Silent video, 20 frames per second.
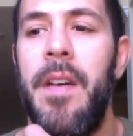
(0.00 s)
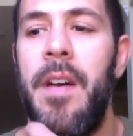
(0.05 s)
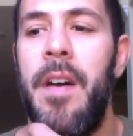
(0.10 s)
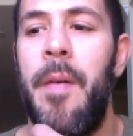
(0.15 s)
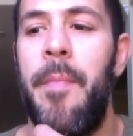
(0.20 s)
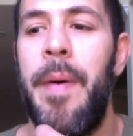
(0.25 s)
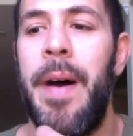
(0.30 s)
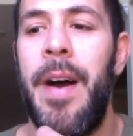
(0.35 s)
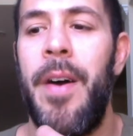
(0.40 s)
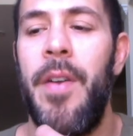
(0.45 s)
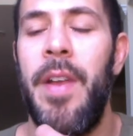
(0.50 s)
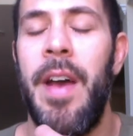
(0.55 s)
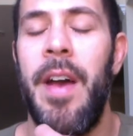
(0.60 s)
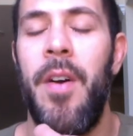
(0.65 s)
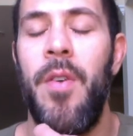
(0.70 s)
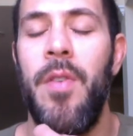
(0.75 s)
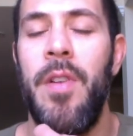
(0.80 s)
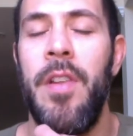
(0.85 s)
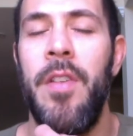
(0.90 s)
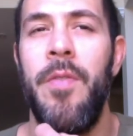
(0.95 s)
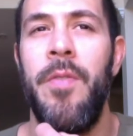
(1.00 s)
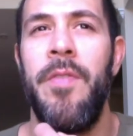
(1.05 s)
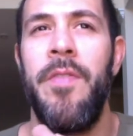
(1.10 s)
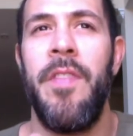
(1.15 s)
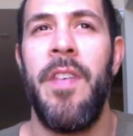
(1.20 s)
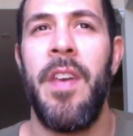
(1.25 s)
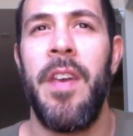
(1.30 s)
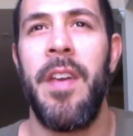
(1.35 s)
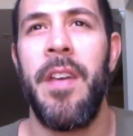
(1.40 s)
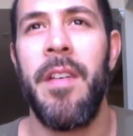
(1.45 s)
about how
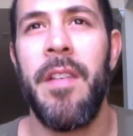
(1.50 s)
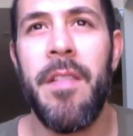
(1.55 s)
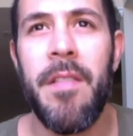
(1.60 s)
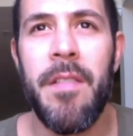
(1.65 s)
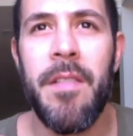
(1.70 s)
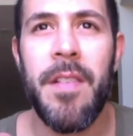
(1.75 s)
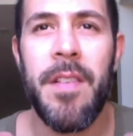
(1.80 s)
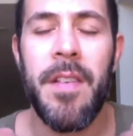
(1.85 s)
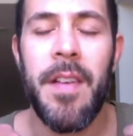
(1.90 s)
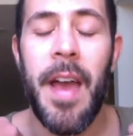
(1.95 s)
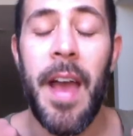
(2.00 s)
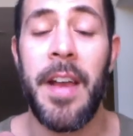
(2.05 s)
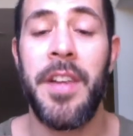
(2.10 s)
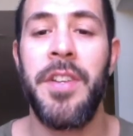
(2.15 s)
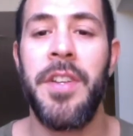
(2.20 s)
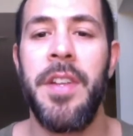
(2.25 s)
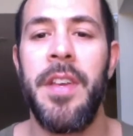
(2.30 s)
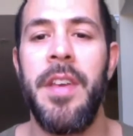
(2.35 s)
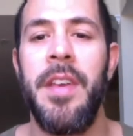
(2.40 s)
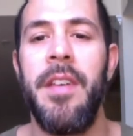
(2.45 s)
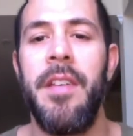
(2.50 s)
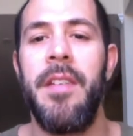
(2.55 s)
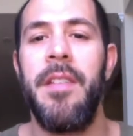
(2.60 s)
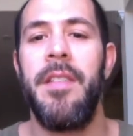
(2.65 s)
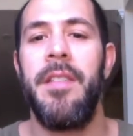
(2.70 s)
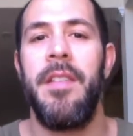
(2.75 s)
losing actually